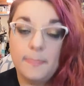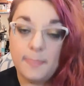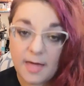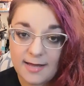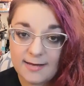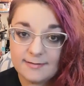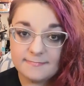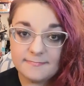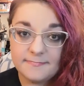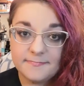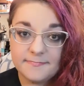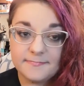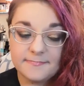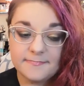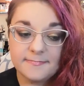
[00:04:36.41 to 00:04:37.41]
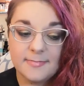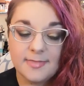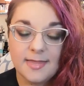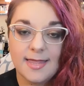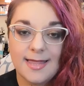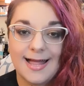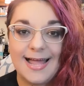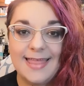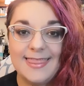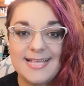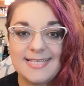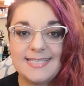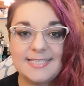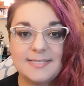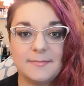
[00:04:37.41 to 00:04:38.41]
But
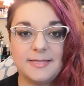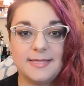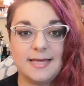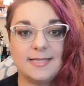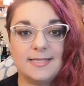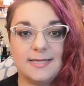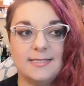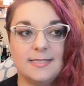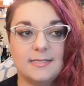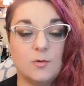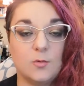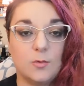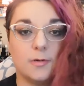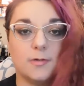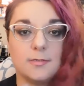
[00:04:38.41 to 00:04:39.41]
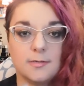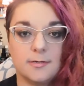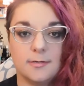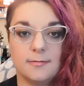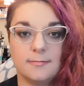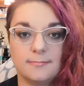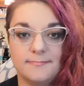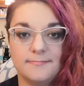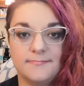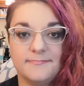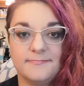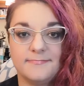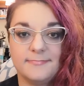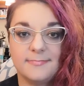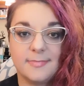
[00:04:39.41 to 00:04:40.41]
this is something I think that the world, or
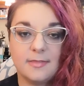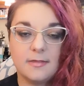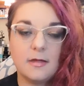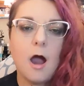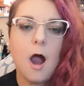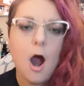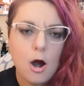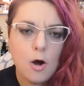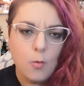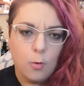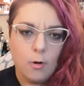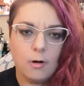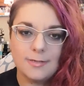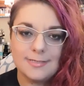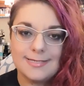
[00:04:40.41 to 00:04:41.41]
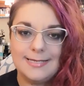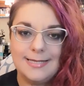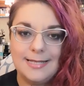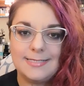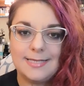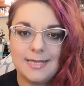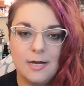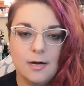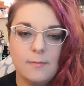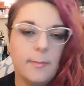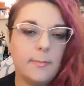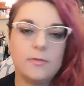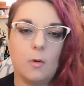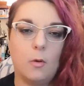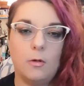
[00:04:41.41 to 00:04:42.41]
our world, needs to hear,
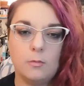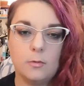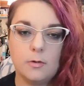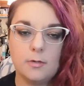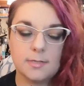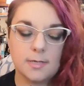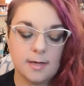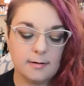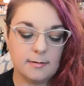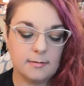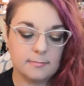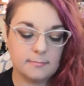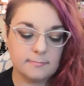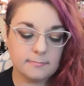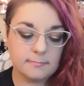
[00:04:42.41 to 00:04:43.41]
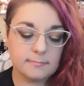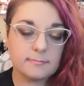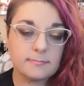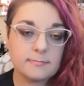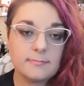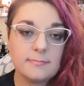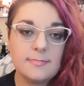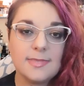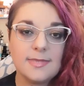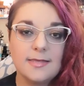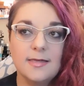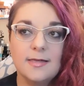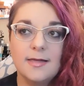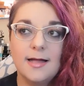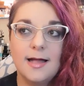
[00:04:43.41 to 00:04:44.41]
maybe the whole world, I don't know.
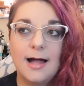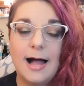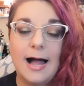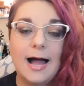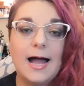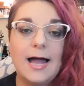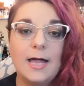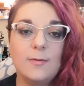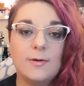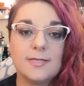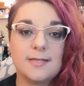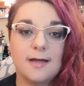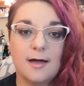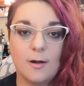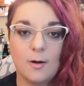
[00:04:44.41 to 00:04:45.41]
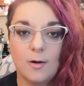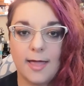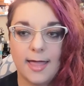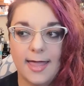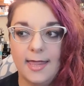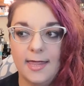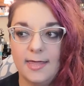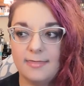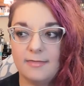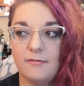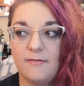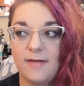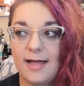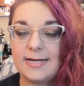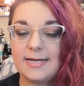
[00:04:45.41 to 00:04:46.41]
I was not okay the
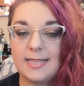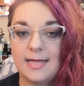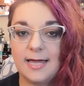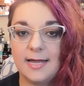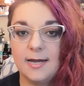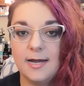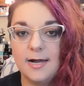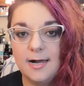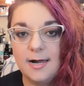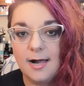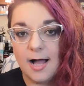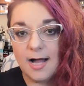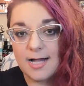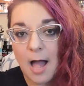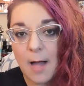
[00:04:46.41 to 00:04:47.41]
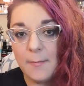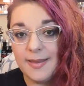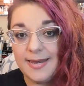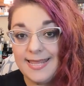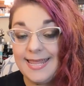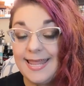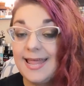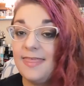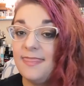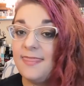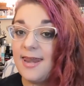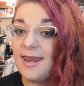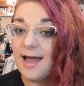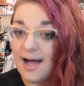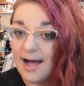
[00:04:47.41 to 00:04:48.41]
fact that a company
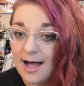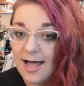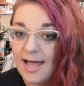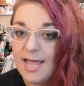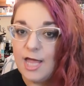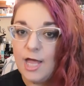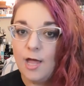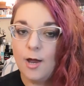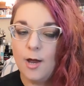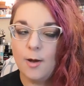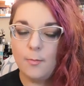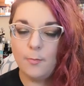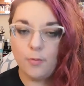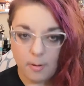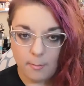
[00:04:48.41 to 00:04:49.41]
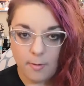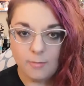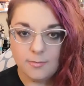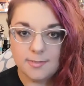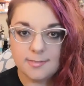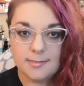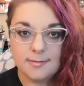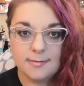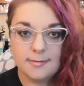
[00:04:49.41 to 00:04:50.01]
that I promote